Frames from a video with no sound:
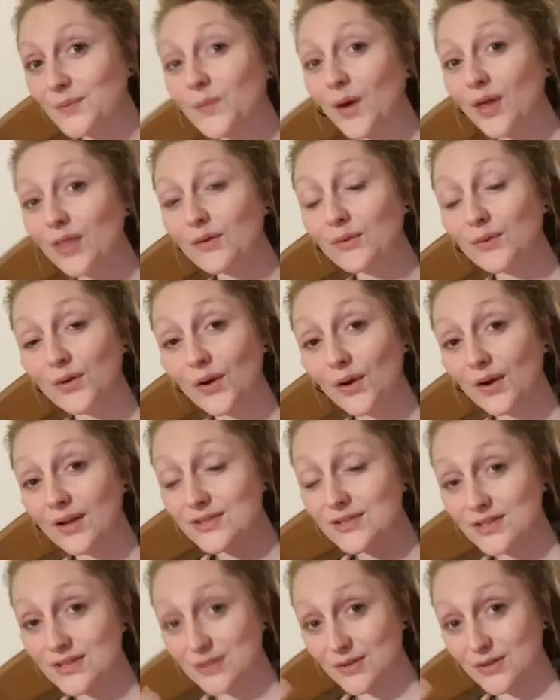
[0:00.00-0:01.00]
whether or not it's
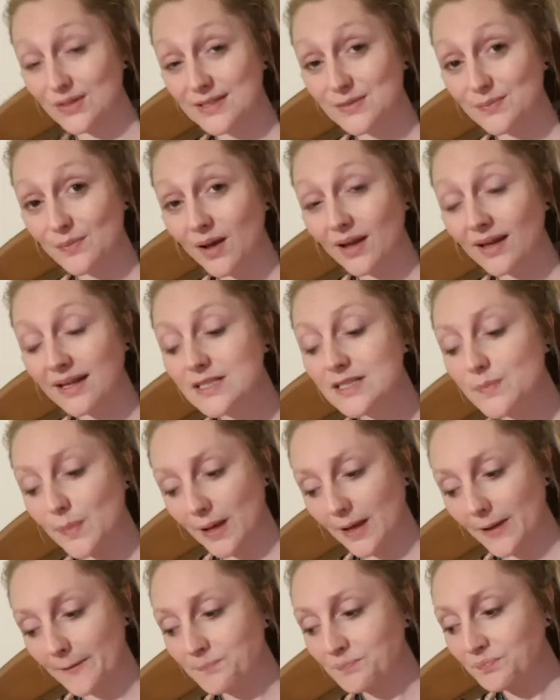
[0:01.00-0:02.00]
just on his mind.
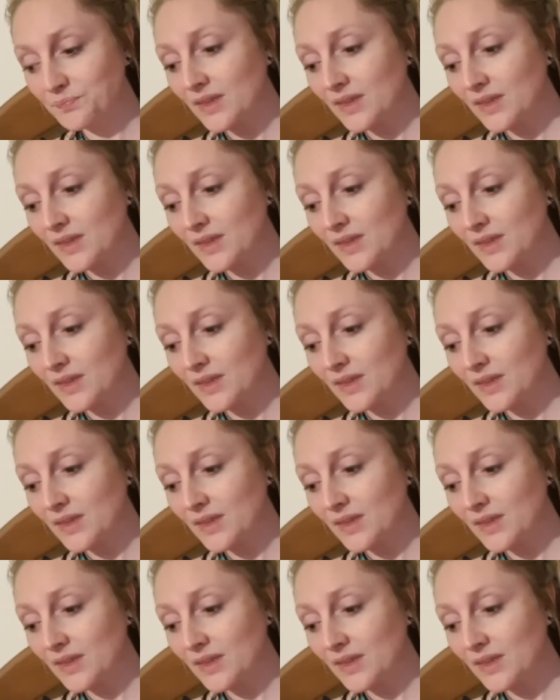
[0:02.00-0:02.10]
But